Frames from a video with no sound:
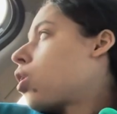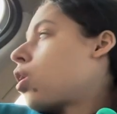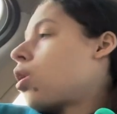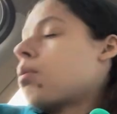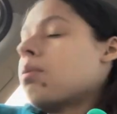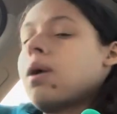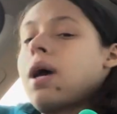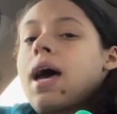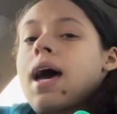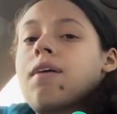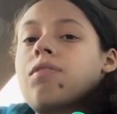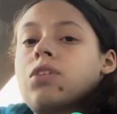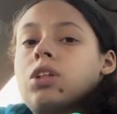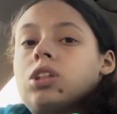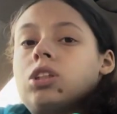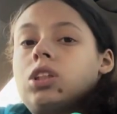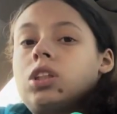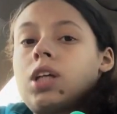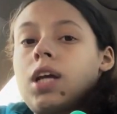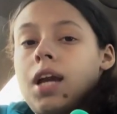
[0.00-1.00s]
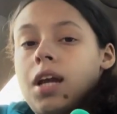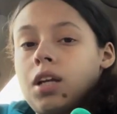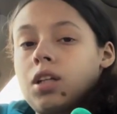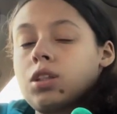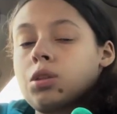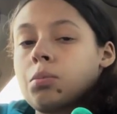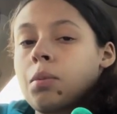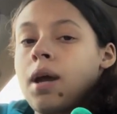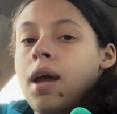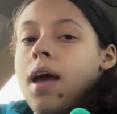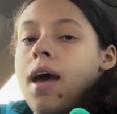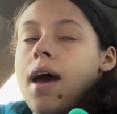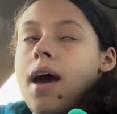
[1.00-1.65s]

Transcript: I'm gonna have to change my